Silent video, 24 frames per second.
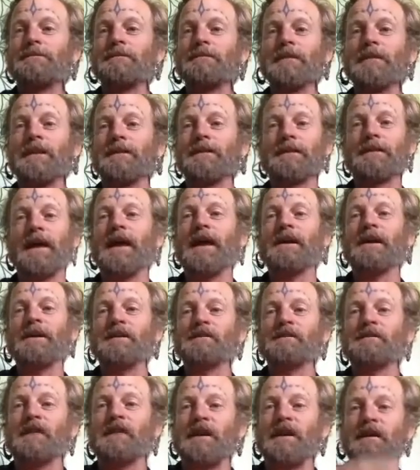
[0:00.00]
That is
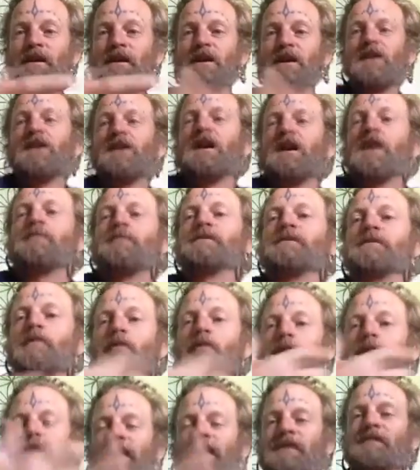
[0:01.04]
like absorb.
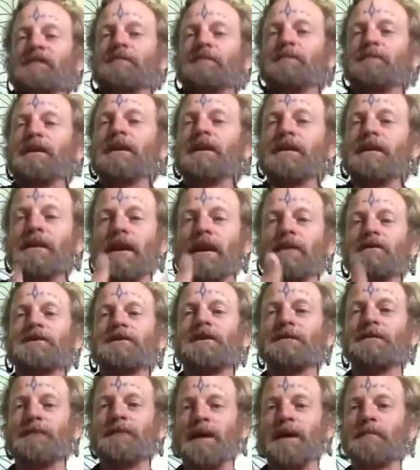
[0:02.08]
That's being an energy
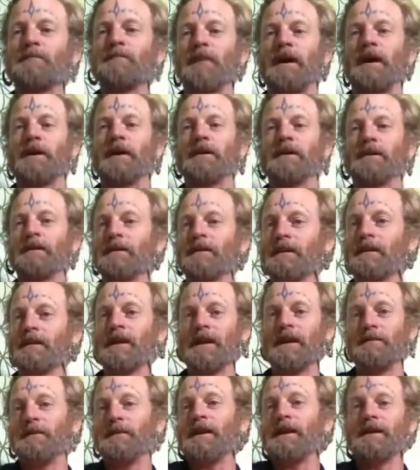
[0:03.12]
vampire and
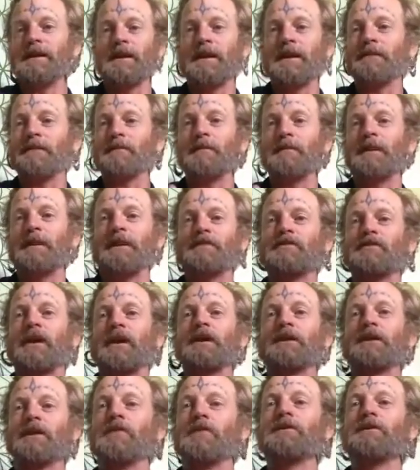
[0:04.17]
making everybody try and go
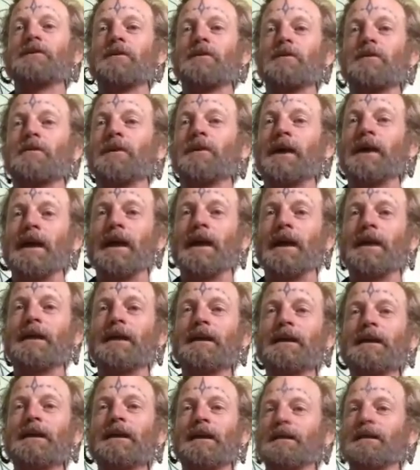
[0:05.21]
your way.
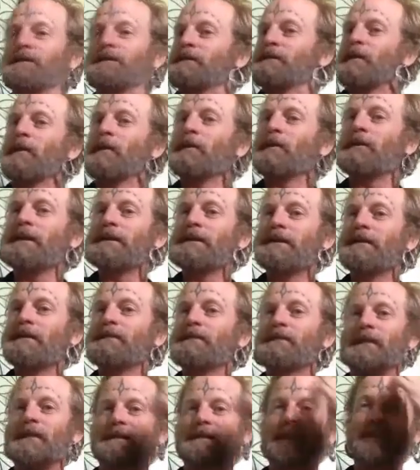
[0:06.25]
It's totally different.
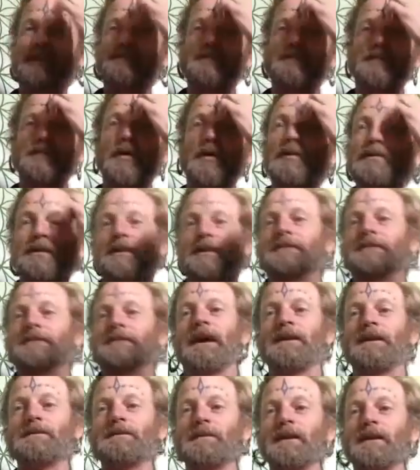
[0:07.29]
That's totally
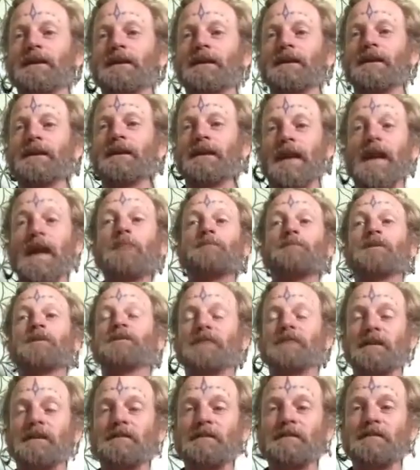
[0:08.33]
attachment and
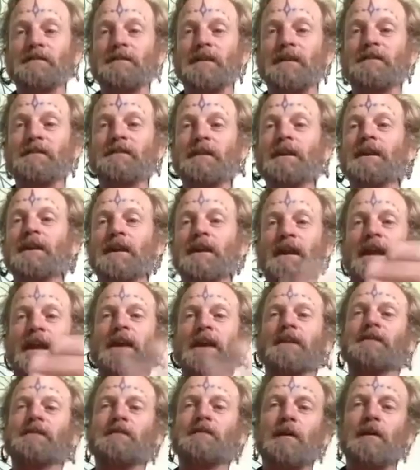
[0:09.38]
possessiveness, and it's
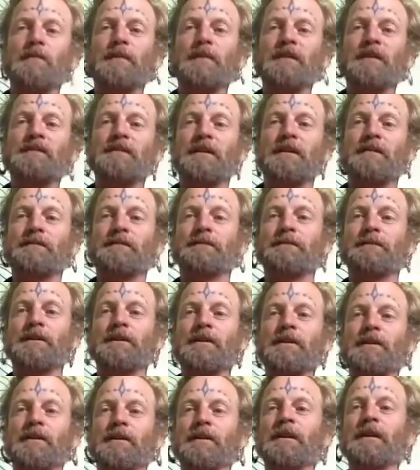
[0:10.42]
all based out of
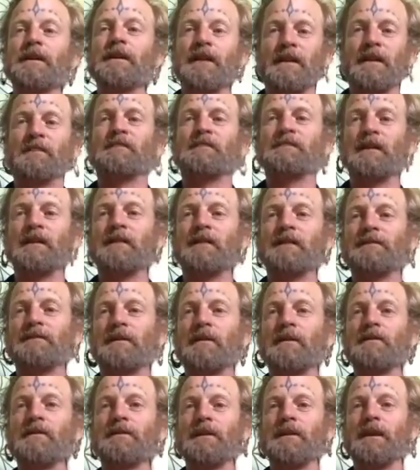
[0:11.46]
fear and
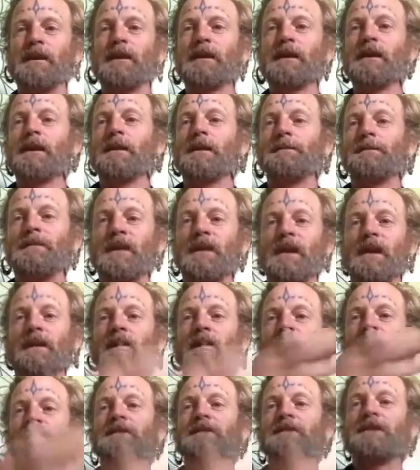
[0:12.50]
self-loathing. And all it
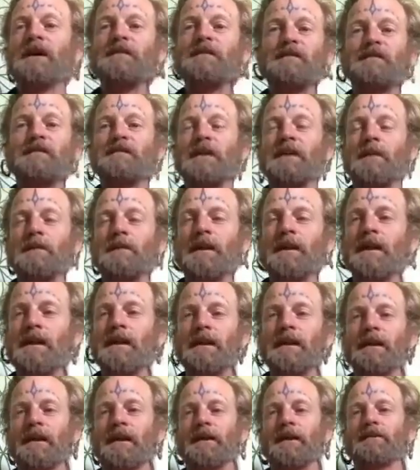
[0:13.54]
does is come in
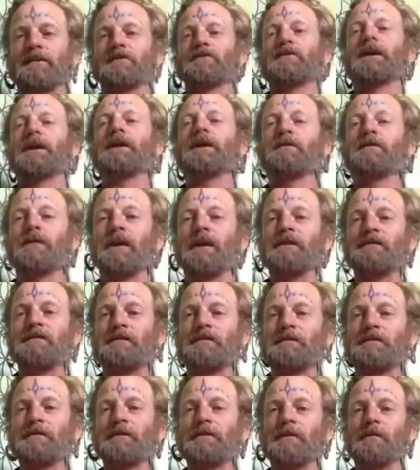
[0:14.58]
and train wrecks a
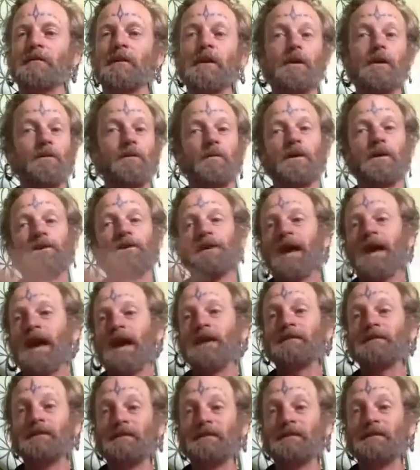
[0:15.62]
room, which has
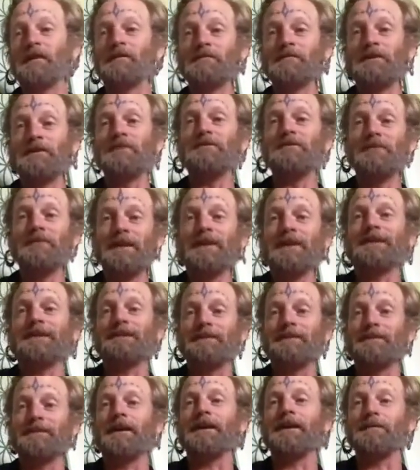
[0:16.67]
its own unique
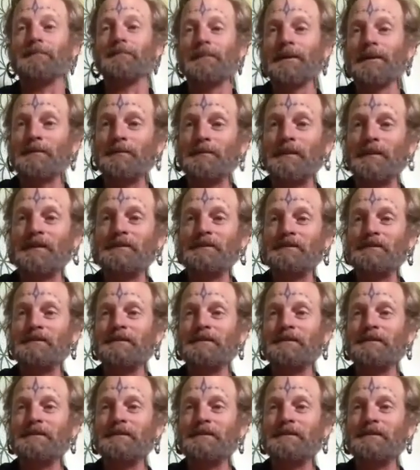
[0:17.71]
divine purpose.